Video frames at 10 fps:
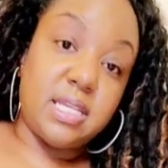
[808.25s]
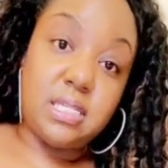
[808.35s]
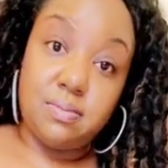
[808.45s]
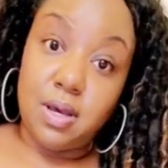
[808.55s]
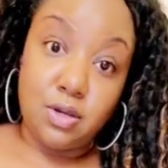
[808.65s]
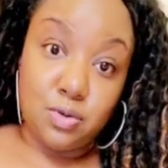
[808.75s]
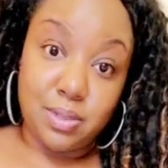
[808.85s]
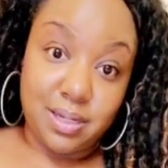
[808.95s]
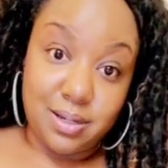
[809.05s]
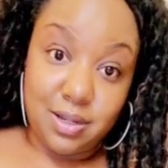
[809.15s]
It smells
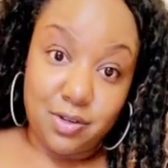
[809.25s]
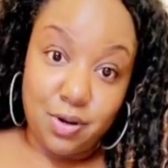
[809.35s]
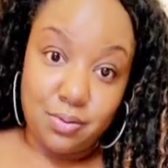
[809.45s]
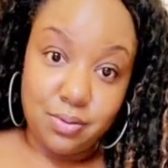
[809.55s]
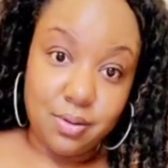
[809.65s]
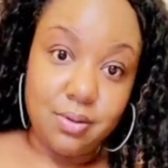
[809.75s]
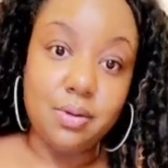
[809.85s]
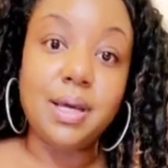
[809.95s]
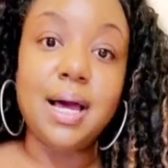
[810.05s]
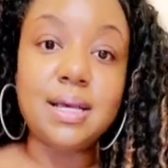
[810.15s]
really good,
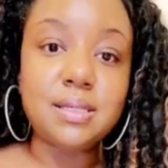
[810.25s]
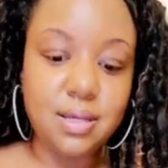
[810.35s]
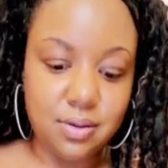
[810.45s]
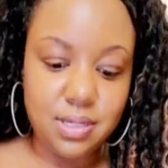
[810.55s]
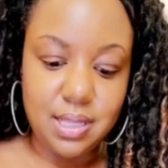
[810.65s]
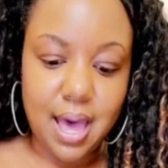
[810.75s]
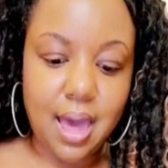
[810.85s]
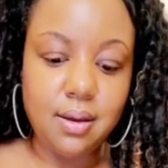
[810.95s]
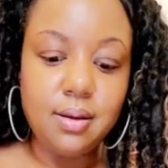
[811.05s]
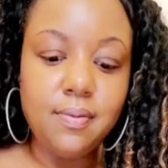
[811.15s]
you guys. Can you see that?